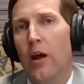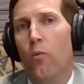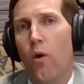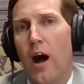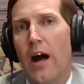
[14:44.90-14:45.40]
And I
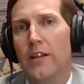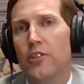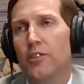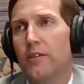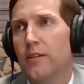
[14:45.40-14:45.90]

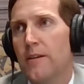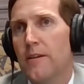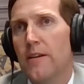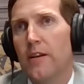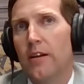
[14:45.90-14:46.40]
watched
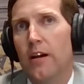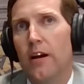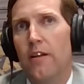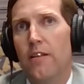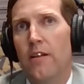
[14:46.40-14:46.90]

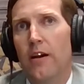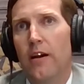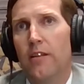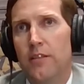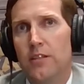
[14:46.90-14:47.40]

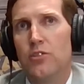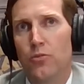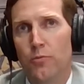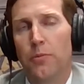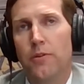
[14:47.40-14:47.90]
these
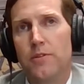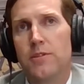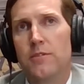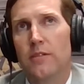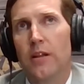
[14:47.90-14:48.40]

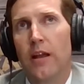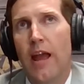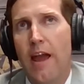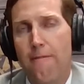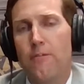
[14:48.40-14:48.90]
troopers,
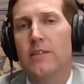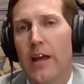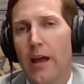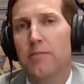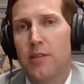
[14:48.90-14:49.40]
every
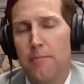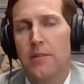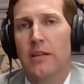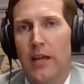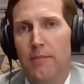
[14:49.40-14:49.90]
time
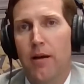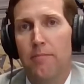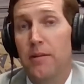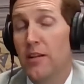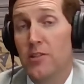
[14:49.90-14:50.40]
something came
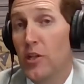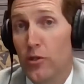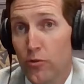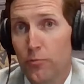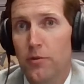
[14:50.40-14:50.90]
up, because
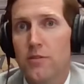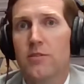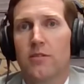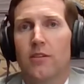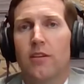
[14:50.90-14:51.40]
they're
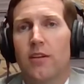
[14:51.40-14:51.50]
troopers,